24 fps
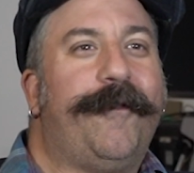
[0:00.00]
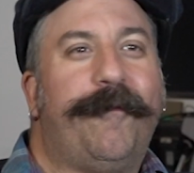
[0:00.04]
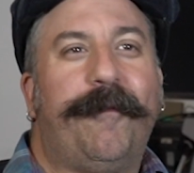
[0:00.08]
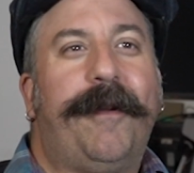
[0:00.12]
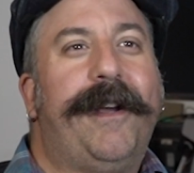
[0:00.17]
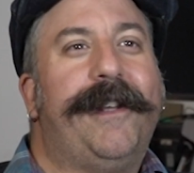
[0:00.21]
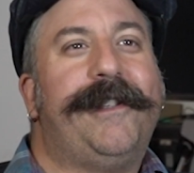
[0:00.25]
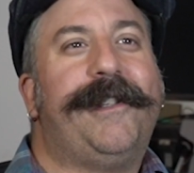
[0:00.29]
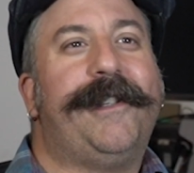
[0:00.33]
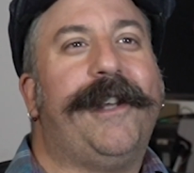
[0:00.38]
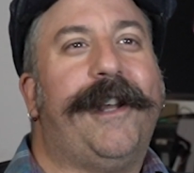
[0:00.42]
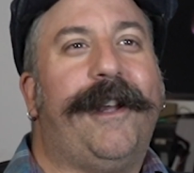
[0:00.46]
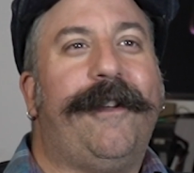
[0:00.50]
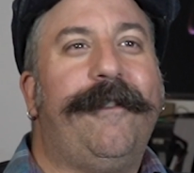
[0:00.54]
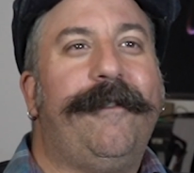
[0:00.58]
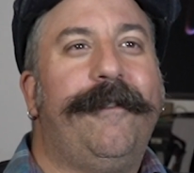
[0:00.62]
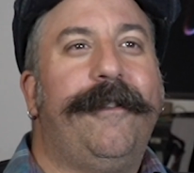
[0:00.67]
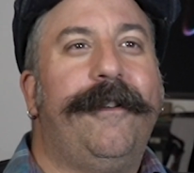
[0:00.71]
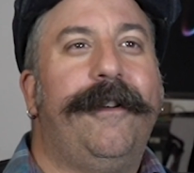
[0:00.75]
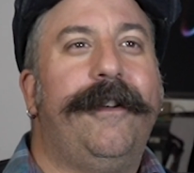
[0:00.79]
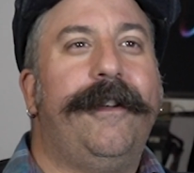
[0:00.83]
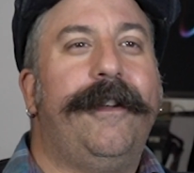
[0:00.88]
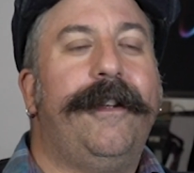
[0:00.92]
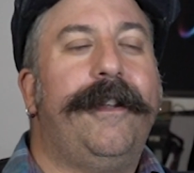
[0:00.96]
of
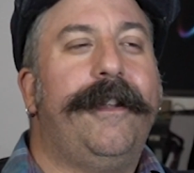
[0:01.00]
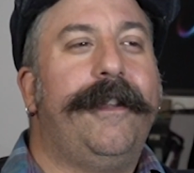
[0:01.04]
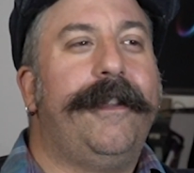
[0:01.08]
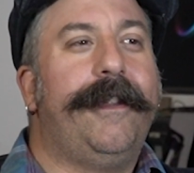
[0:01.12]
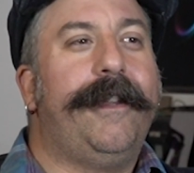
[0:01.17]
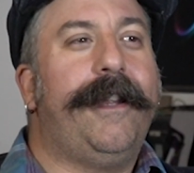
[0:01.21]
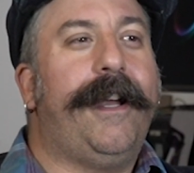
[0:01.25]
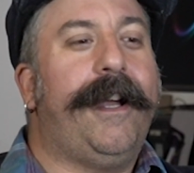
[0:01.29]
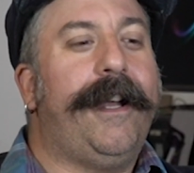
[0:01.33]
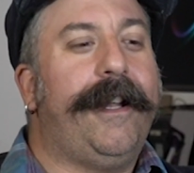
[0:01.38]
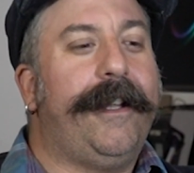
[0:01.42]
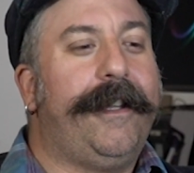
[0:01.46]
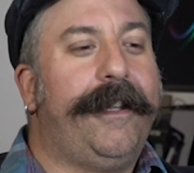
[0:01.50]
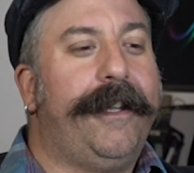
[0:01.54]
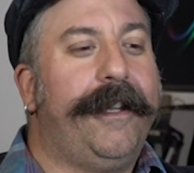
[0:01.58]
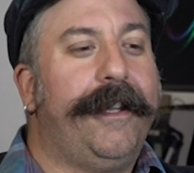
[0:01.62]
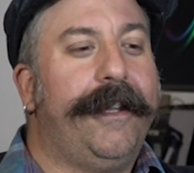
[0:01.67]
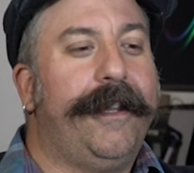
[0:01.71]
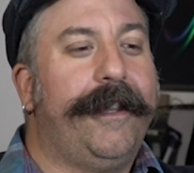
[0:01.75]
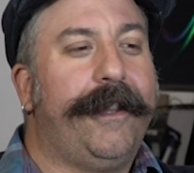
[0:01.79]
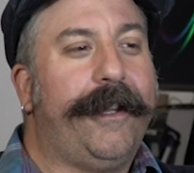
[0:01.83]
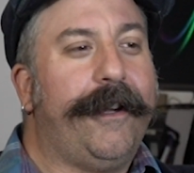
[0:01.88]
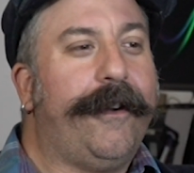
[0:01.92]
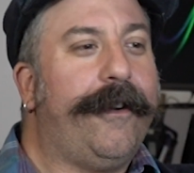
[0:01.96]
myself that
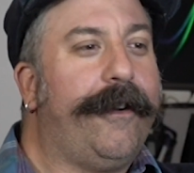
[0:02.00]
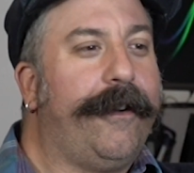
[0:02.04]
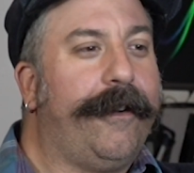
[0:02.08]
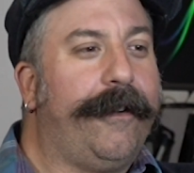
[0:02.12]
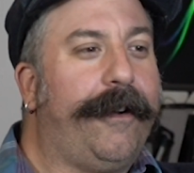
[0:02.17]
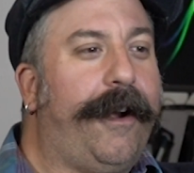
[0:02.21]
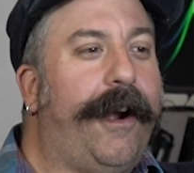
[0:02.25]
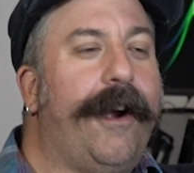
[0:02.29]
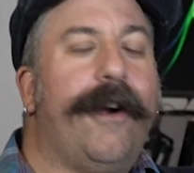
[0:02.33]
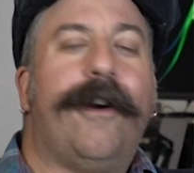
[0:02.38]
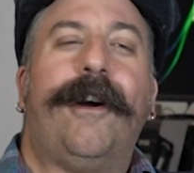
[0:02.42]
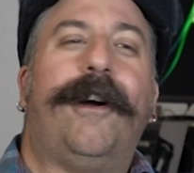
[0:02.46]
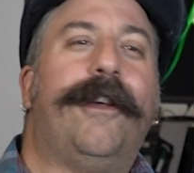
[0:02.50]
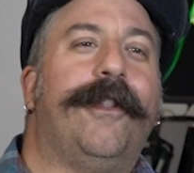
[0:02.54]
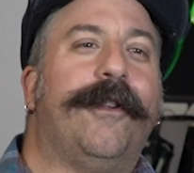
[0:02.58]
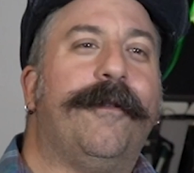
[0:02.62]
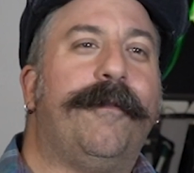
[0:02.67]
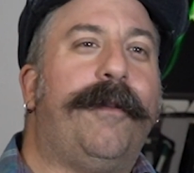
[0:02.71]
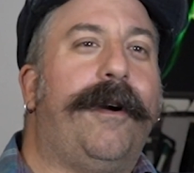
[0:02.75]
there are other